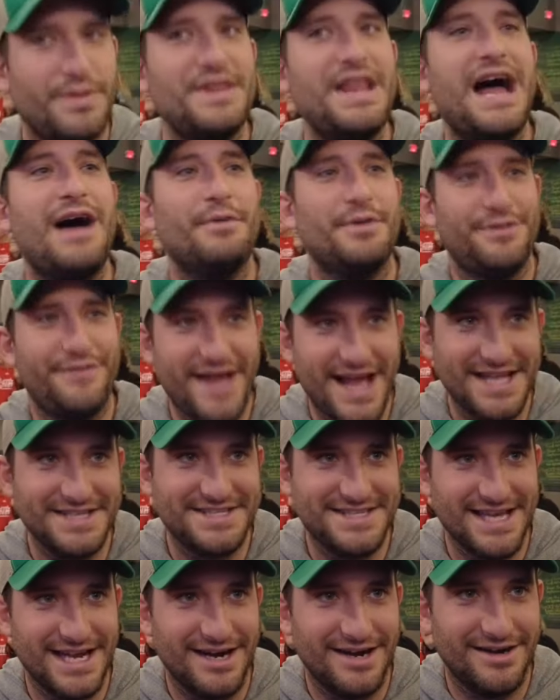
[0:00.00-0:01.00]
but not with
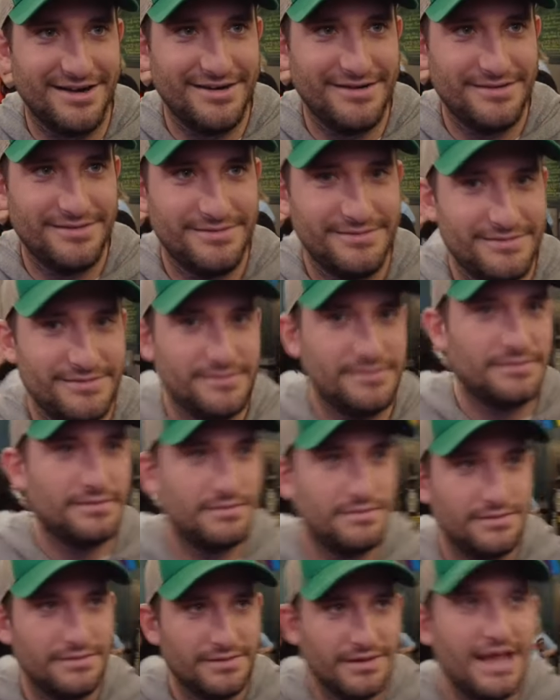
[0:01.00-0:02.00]
fans there.
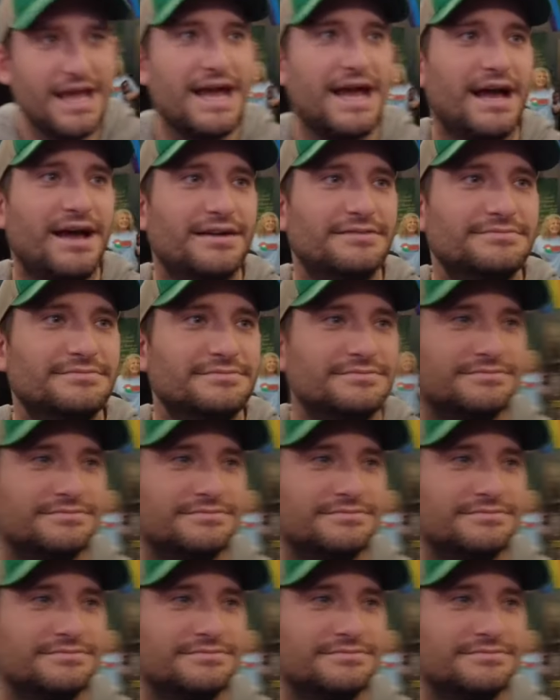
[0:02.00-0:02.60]
Right. Yeah.